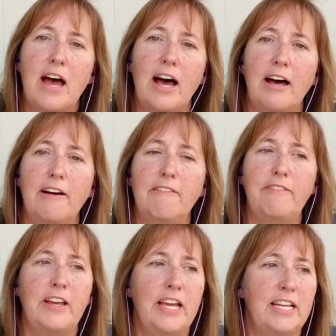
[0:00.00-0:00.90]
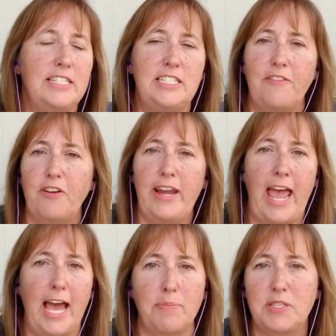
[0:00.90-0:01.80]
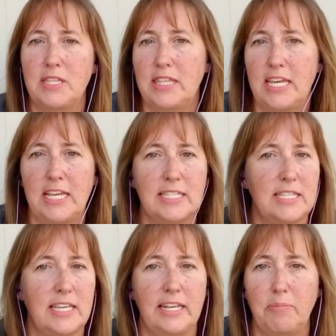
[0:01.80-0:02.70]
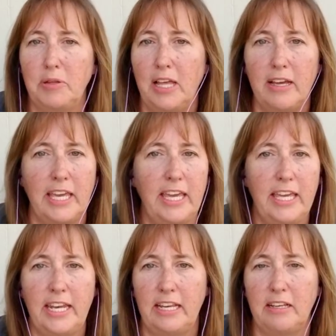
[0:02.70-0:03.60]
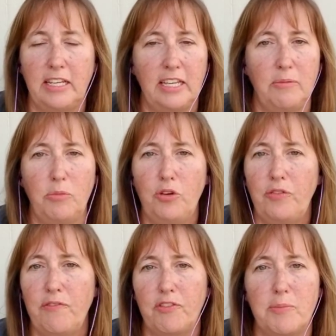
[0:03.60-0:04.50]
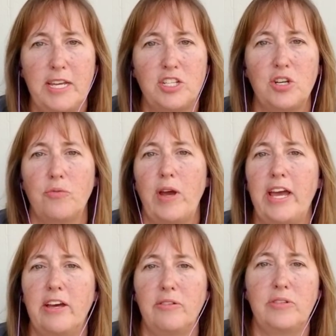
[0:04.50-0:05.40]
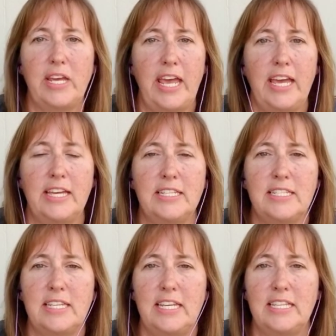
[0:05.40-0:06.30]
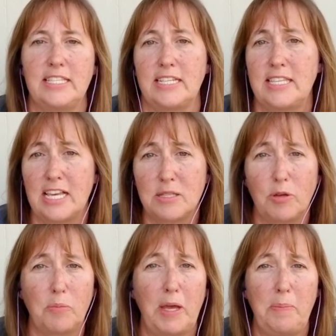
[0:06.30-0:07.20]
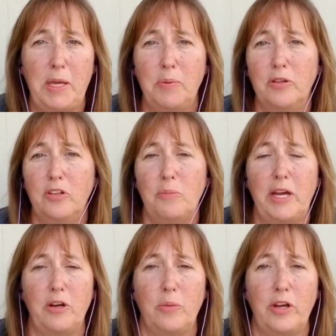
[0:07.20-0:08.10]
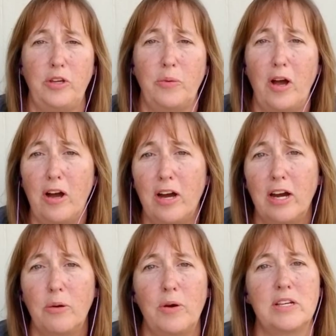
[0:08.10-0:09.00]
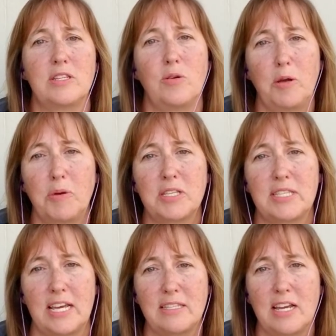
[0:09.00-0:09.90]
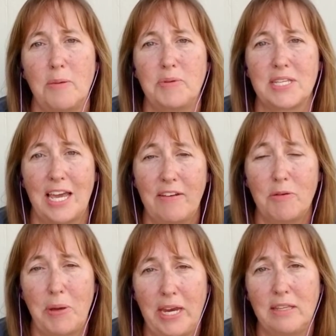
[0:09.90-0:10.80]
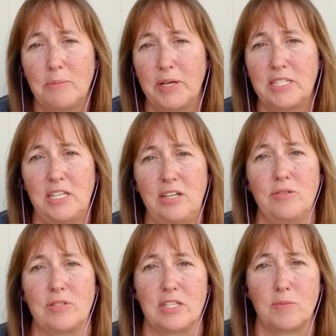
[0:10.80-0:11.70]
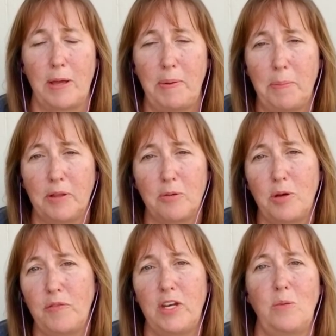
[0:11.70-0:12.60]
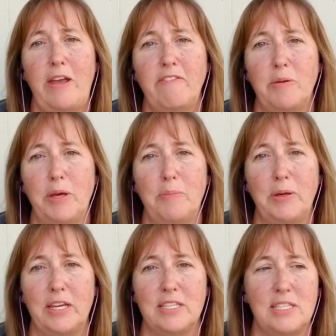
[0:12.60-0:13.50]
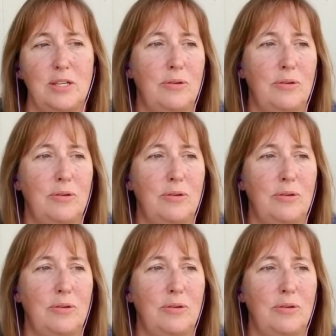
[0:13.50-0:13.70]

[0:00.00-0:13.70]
of different apps and things that plug in and can move information around and is accessible by people no matter where you are, whereas QuickBooks Desktop is kind of a pain in the butt to use. It's why people are moving away from it, because